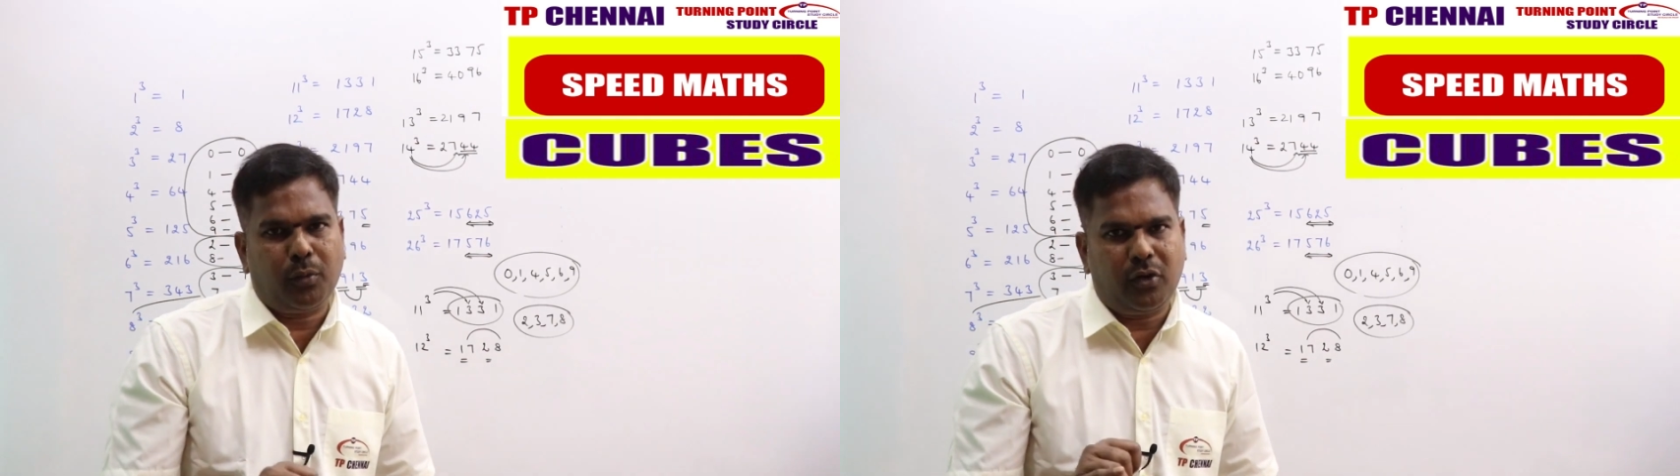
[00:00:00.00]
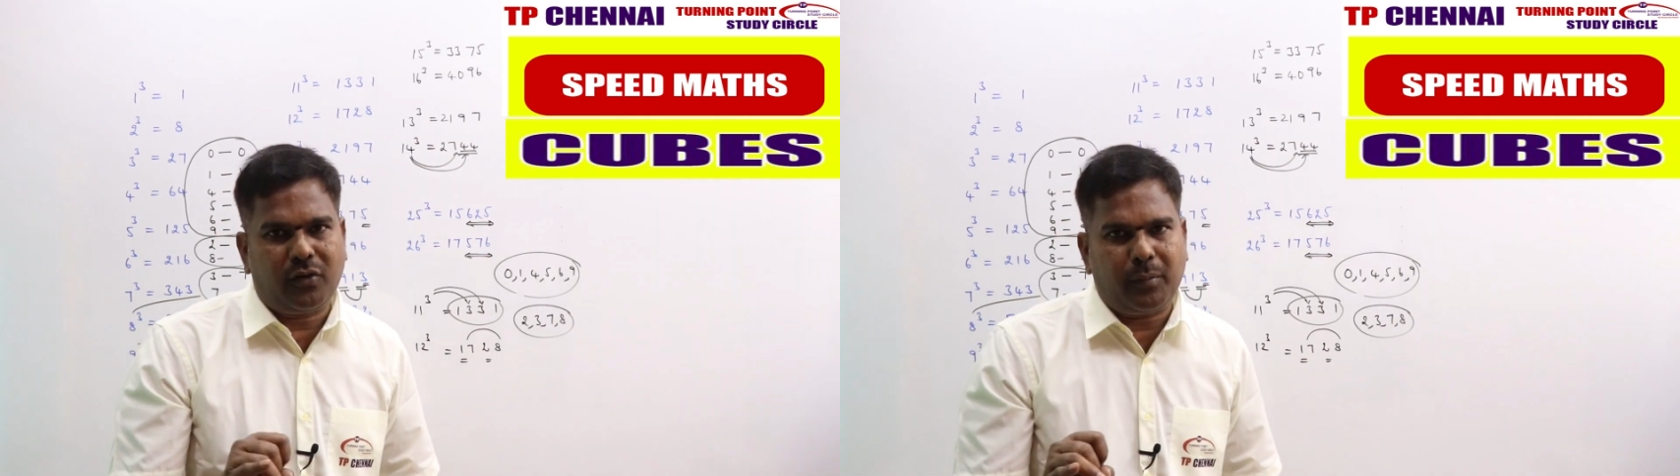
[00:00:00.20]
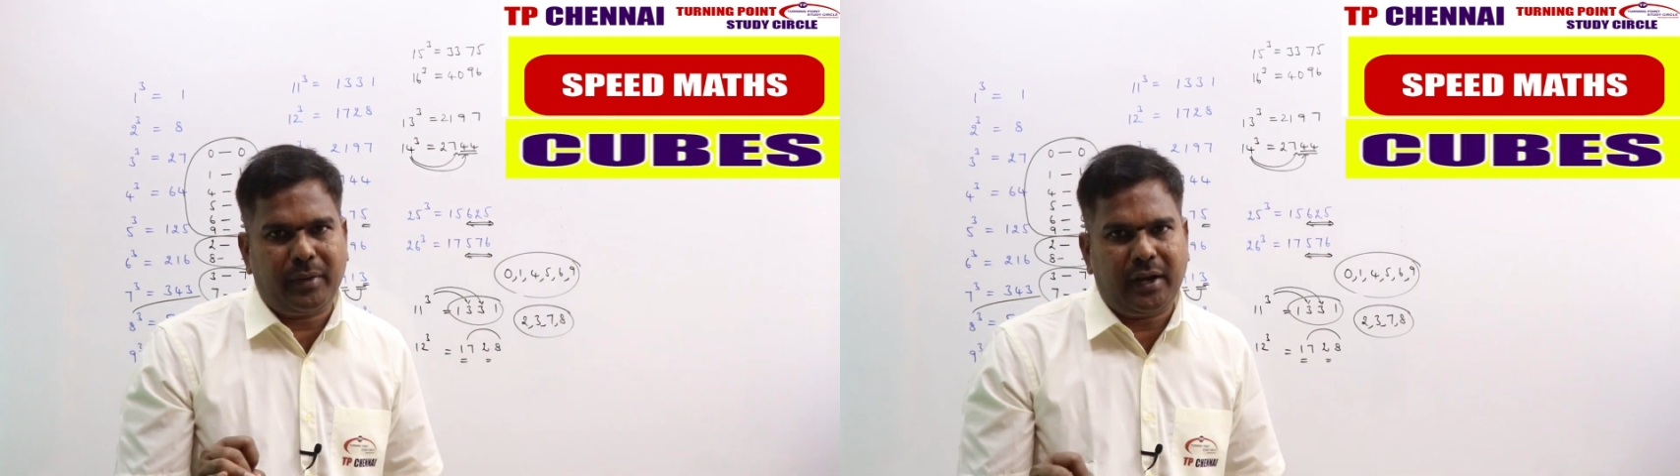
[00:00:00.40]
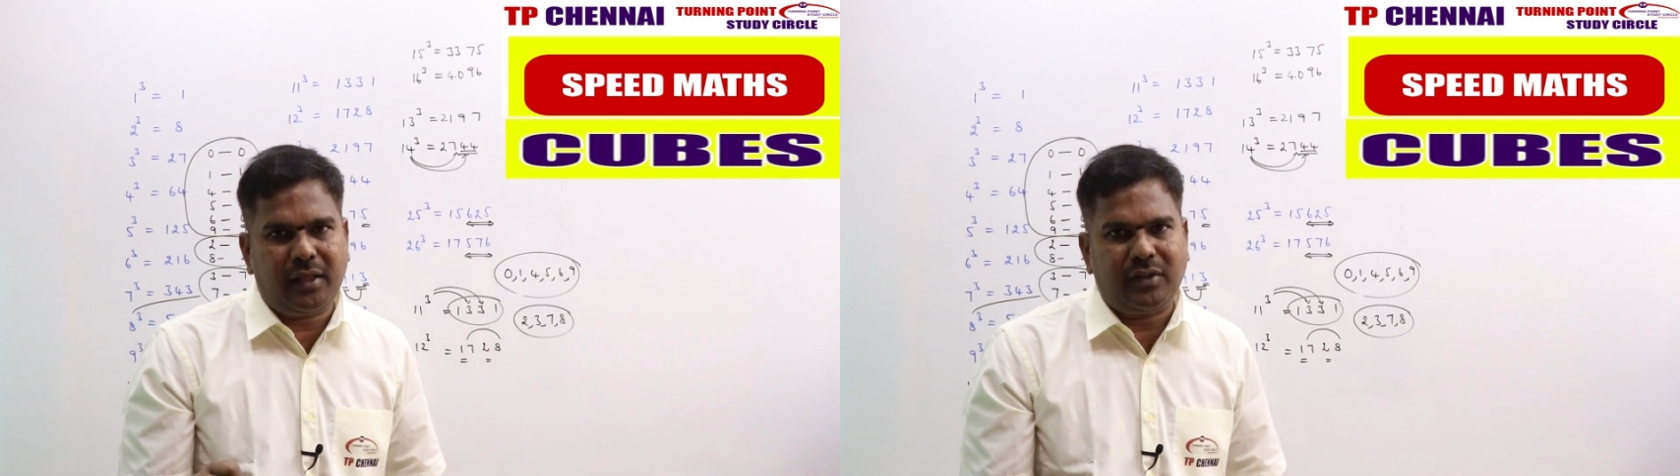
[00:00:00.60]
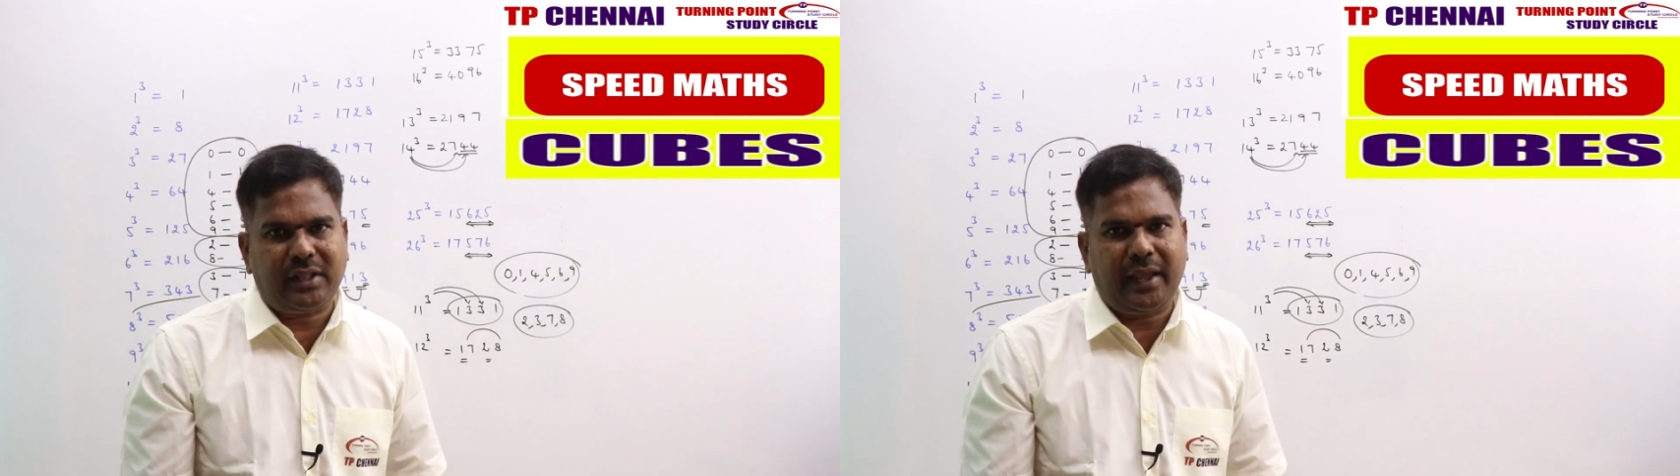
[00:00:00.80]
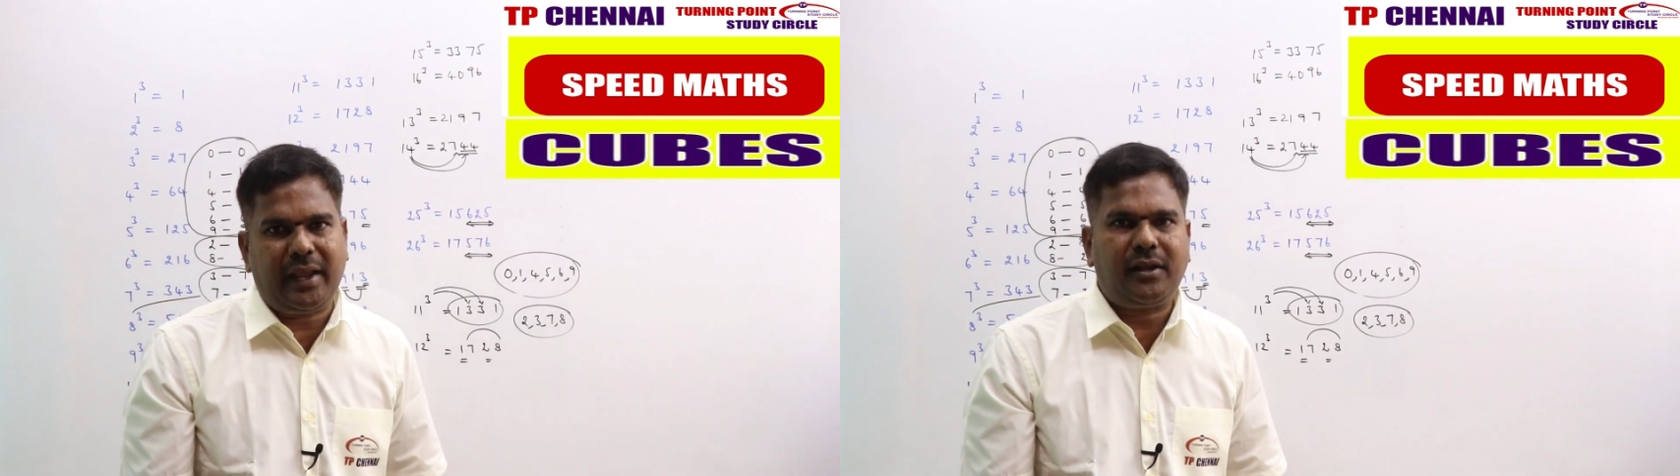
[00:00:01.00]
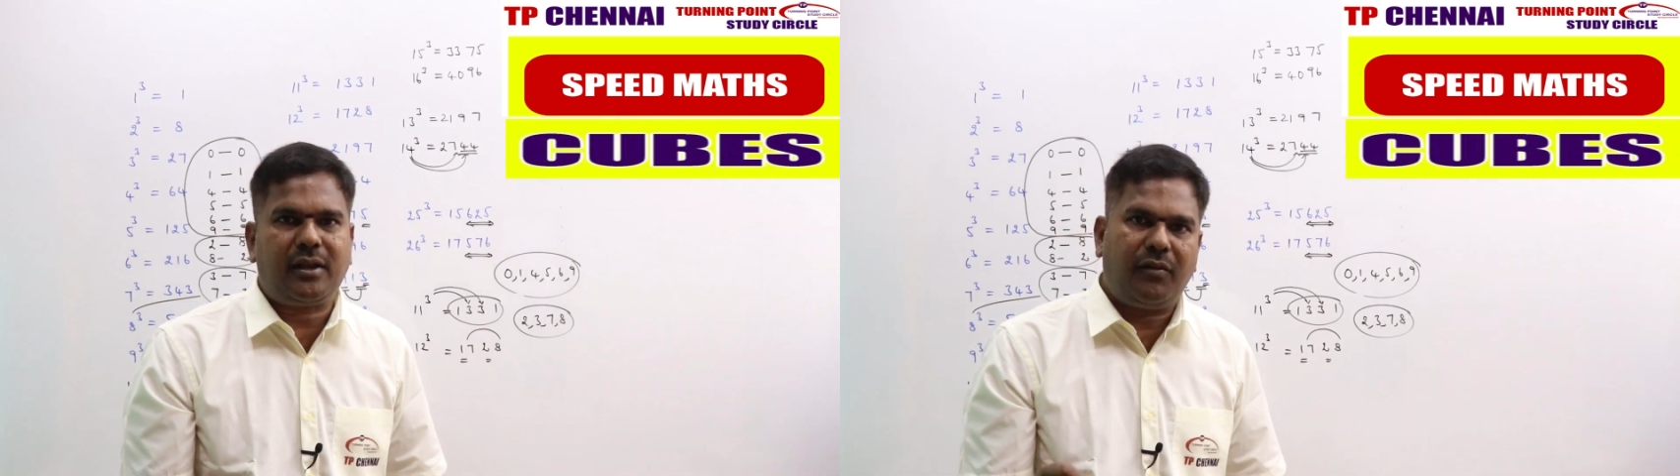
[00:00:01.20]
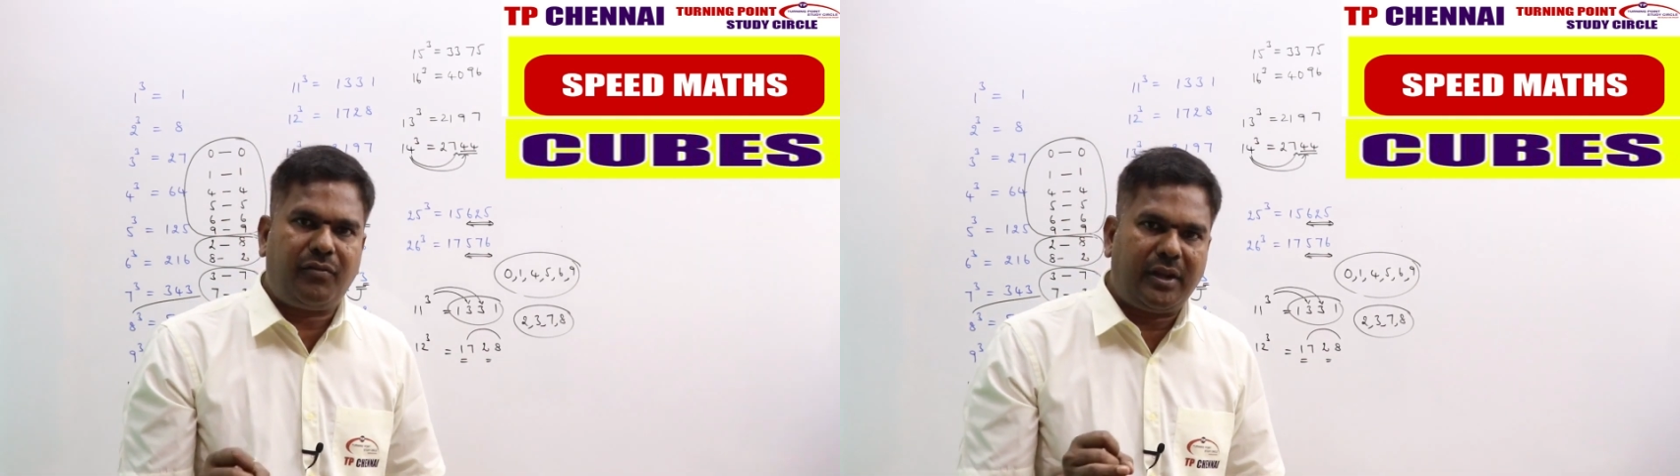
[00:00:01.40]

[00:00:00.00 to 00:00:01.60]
cube root will be ending with 8.